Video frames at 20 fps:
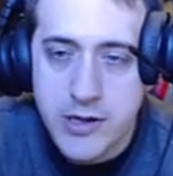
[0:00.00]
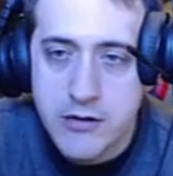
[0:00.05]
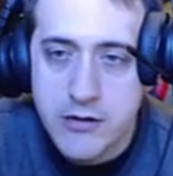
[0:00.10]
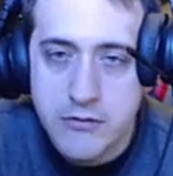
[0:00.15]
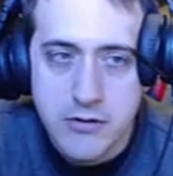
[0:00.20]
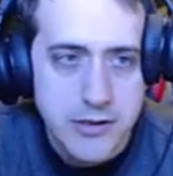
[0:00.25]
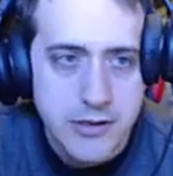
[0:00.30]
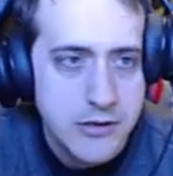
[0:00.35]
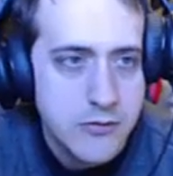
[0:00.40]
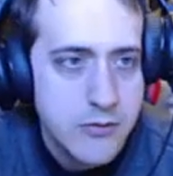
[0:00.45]
now,
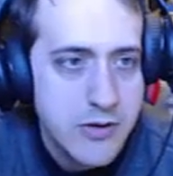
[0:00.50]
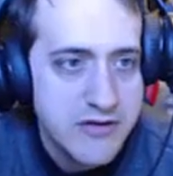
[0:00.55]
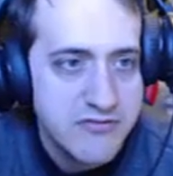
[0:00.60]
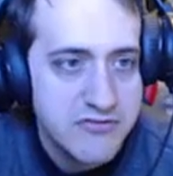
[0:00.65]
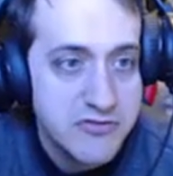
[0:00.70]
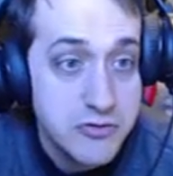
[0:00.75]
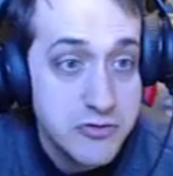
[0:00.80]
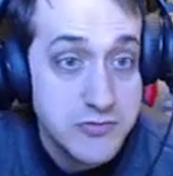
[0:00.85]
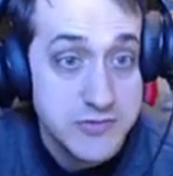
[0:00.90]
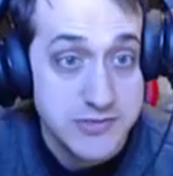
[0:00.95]
and you
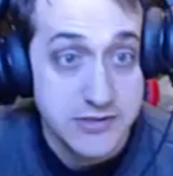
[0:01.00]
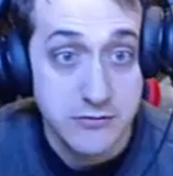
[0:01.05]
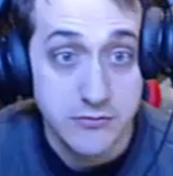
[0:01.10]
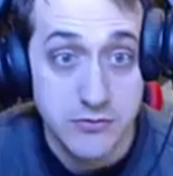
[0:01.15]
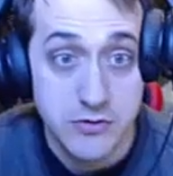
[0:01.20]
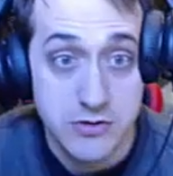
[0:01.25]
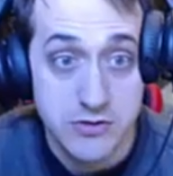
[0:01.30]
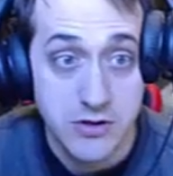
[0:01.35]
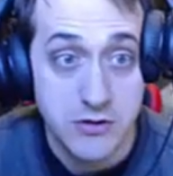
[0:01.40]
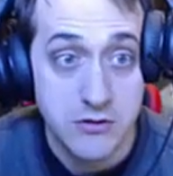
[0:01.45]
have 2
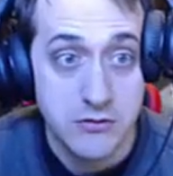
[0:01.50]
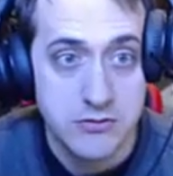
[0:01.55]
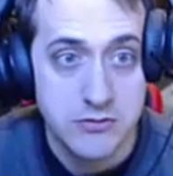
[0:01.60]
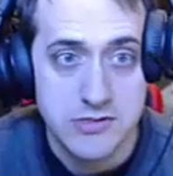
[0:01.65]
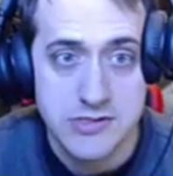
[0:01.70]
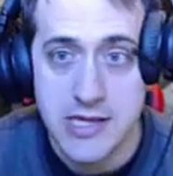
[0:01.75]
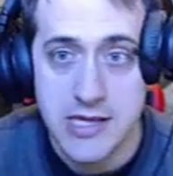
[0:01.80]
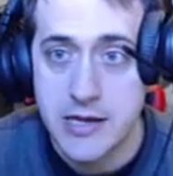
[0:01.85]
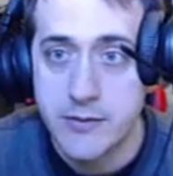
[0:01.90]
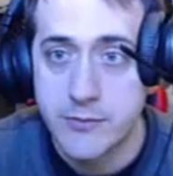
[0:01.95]
silvers. Oh,
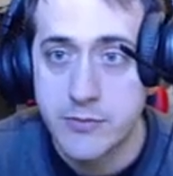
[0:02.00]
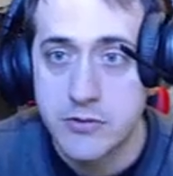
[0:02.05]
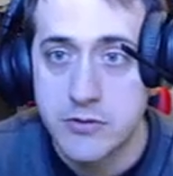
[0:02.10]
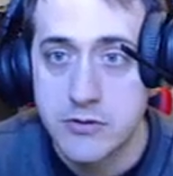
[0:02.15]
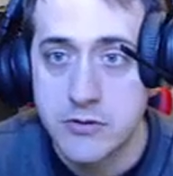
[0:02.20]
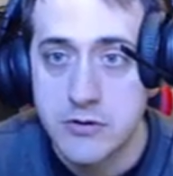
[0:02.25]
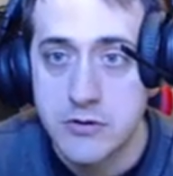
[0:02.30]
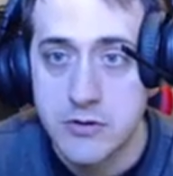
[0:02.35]
snap.